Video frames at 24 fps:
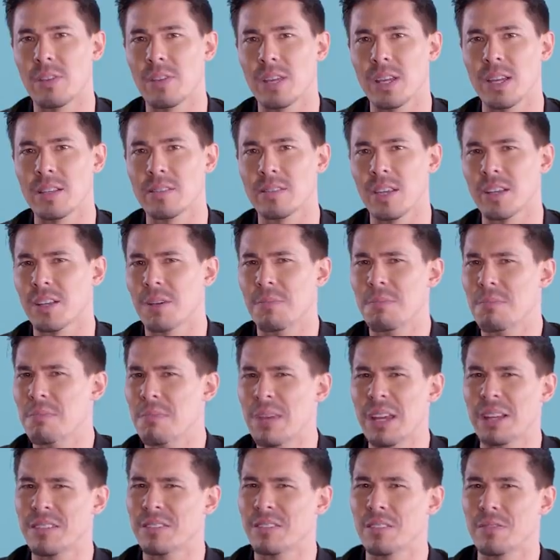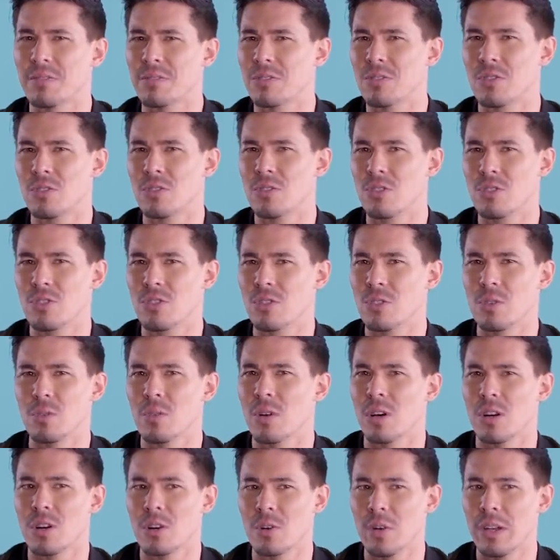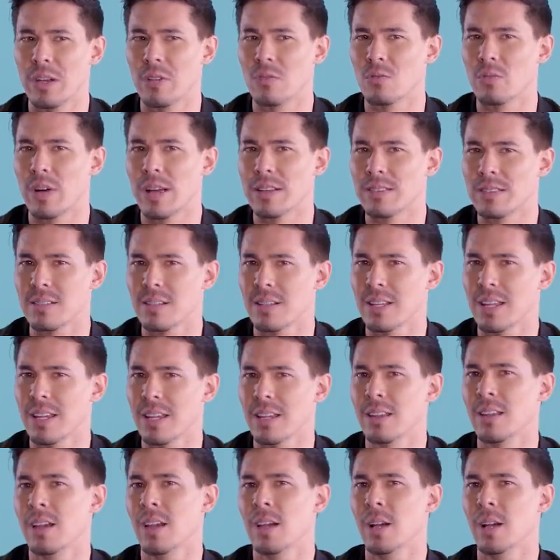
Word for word: I think it's like a mix of judo and wrestling,